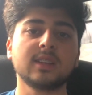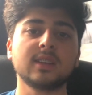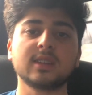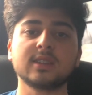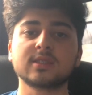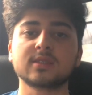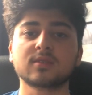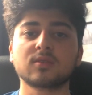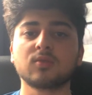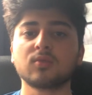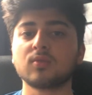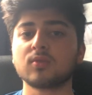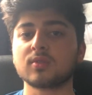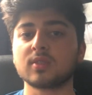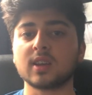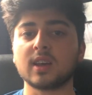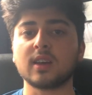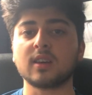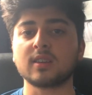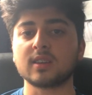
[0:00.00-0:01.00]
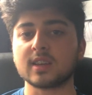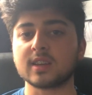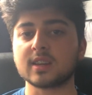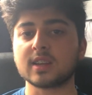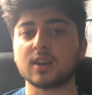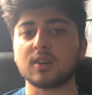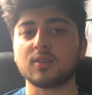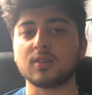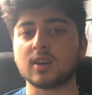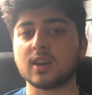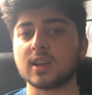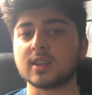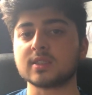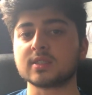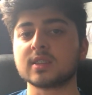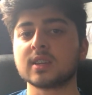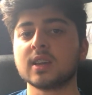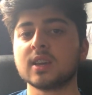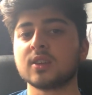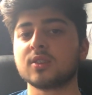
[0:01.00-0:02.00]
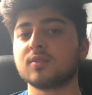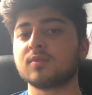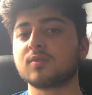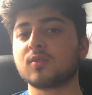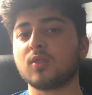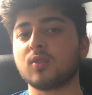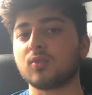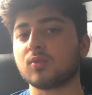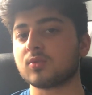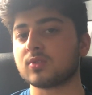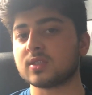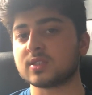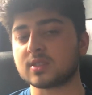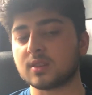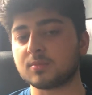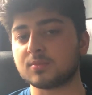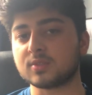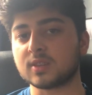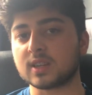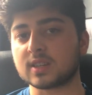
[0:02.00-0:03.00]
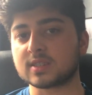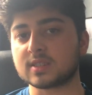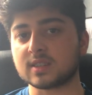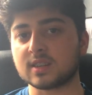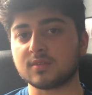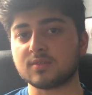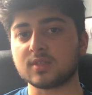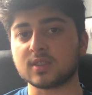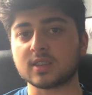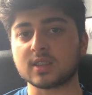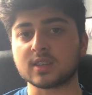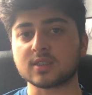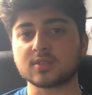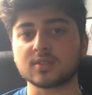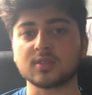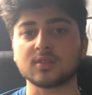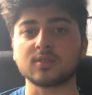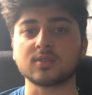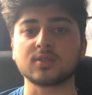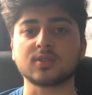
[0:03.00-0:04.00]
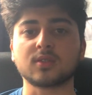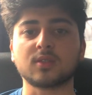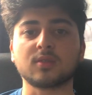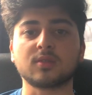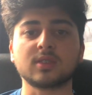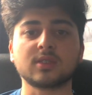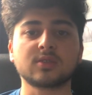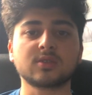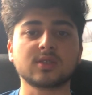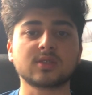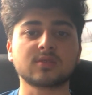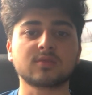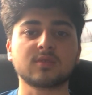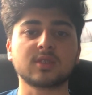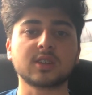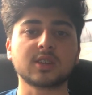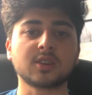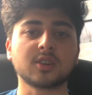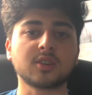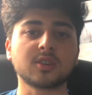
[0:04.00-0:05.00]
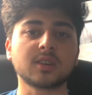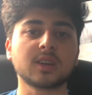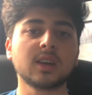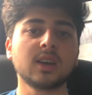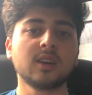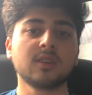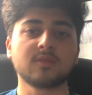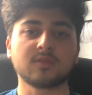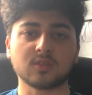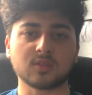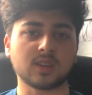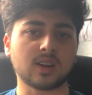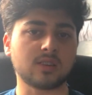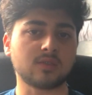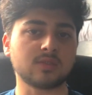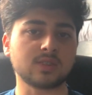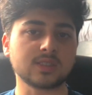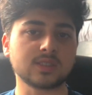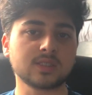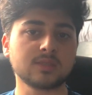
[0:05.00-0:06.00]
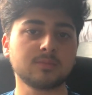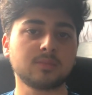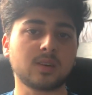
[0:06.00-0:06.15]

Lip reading: It's all there laid out and you've got all the subjects and everything too, so it's just really good for that reason.